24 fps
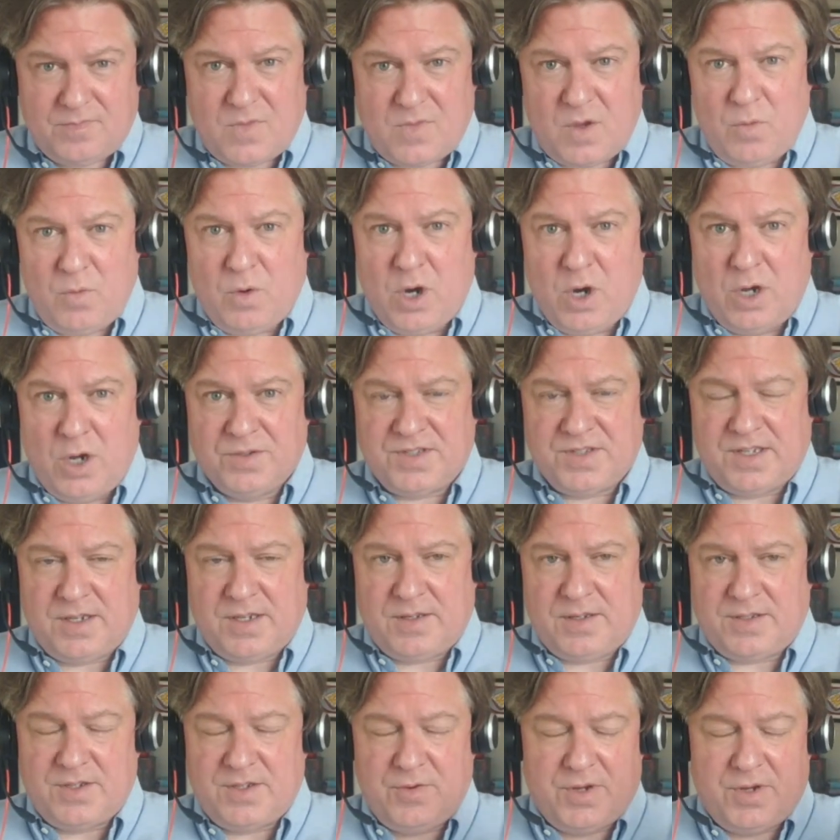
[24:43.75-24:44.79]
we're
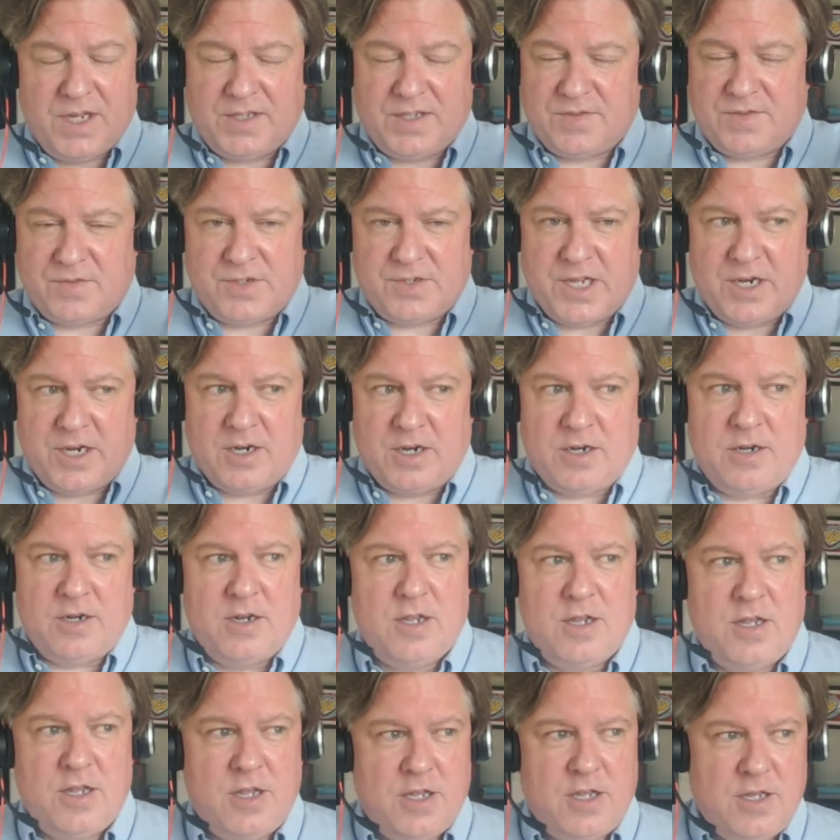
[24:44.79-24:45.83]
hosting two kids for dinner
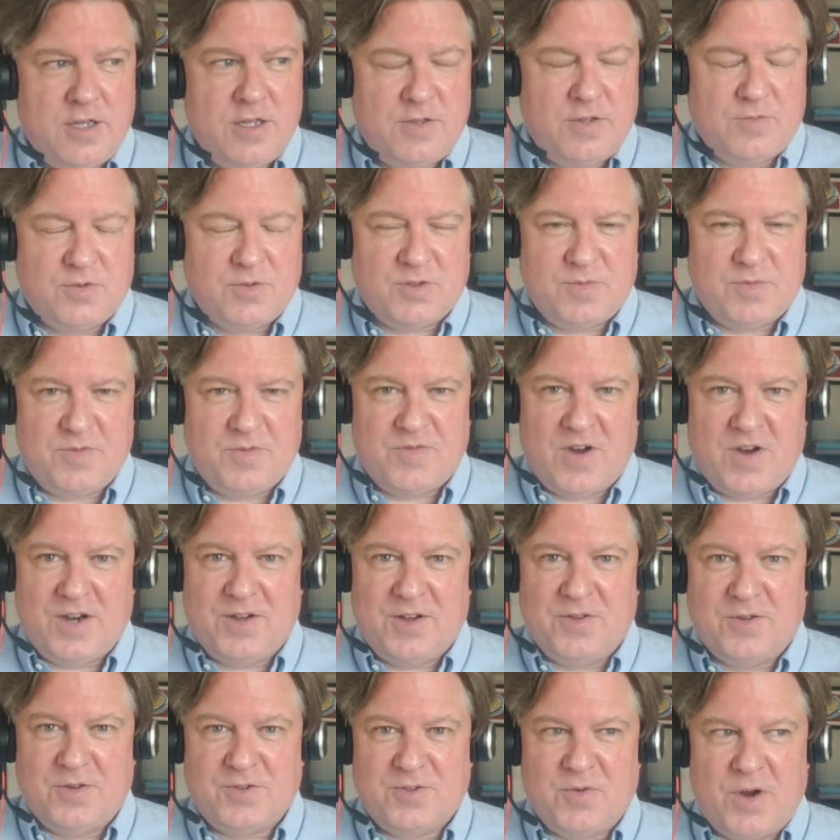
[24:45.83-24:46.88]
which will be fun
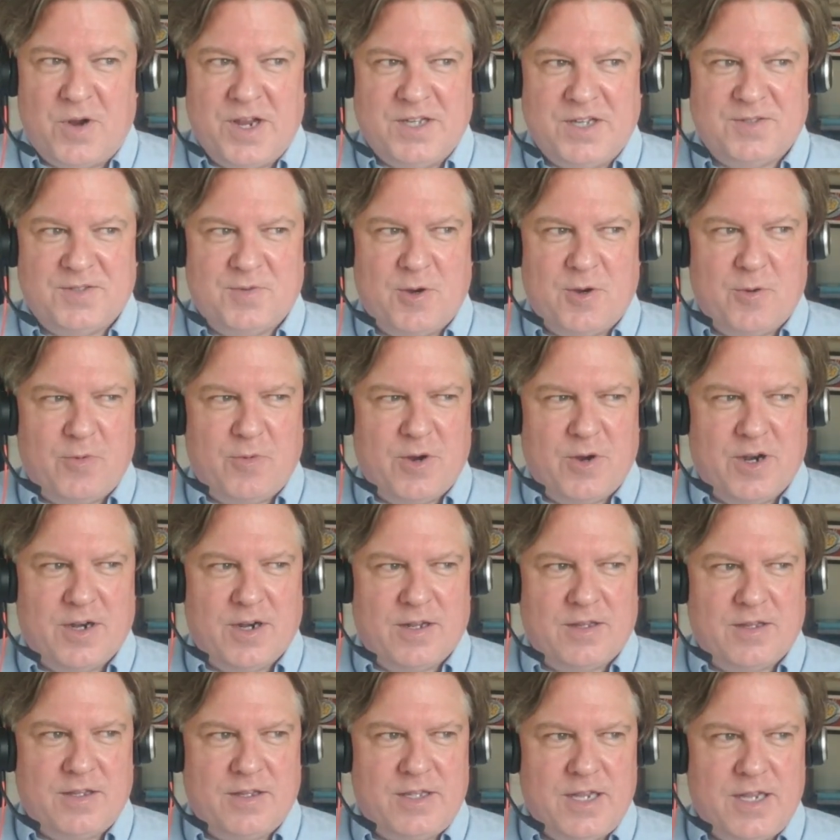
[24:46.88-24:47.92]
in their 20s.
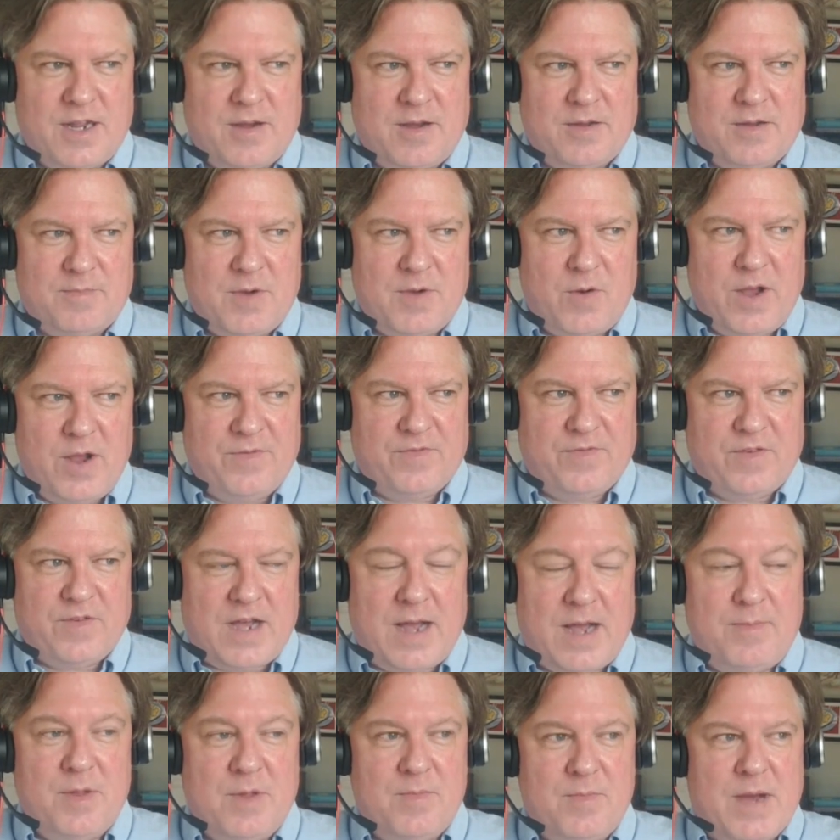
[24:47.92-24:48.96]
We're you know, my wife,
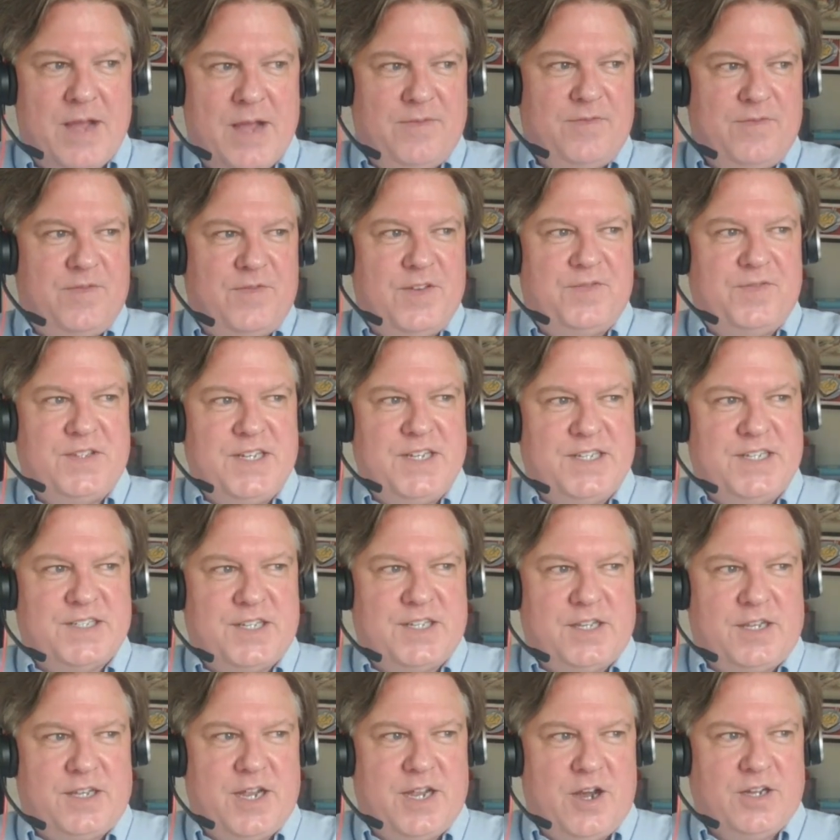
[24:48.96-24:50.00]
I'm in my 50s
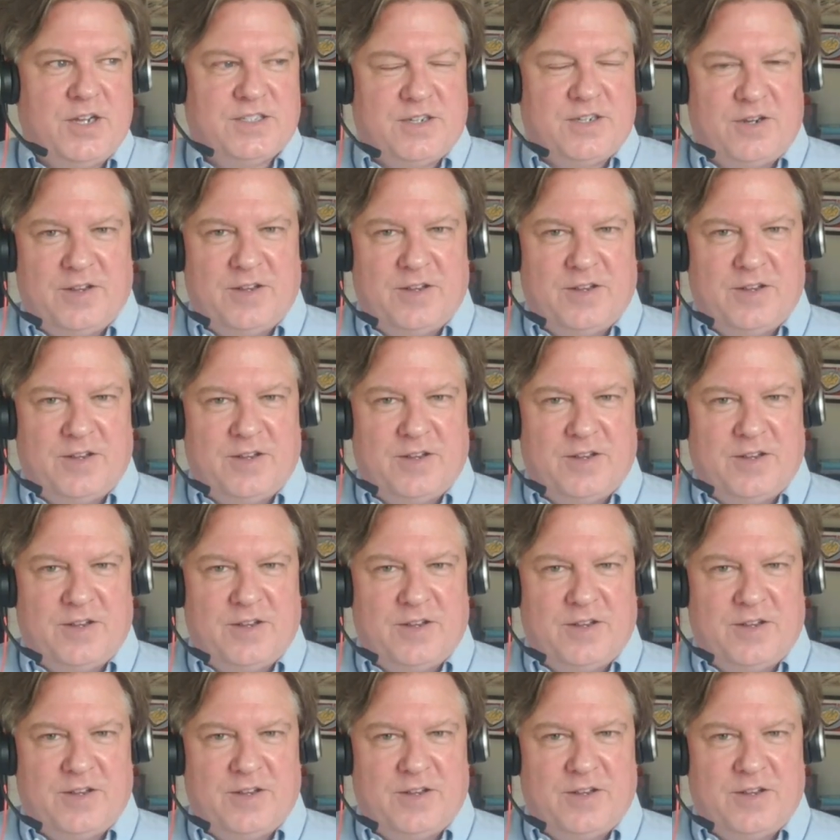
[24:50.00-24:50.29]
and Karen's in her